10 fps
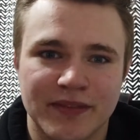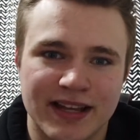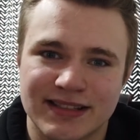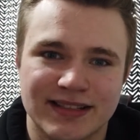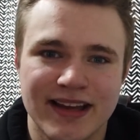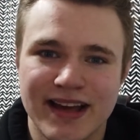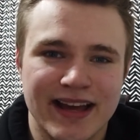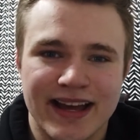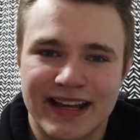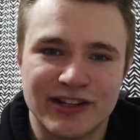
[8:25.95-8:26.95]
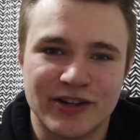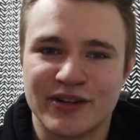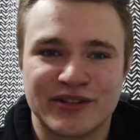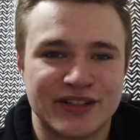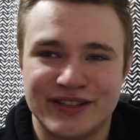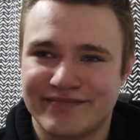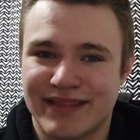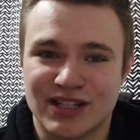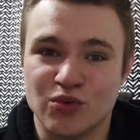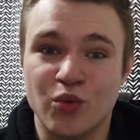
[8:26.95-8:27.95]

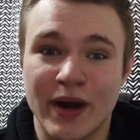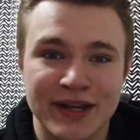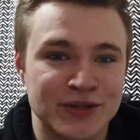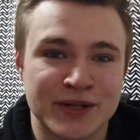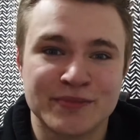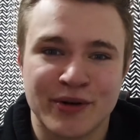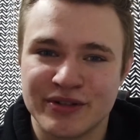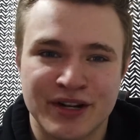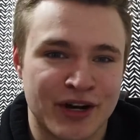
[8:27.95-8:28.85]
That's way too much protein.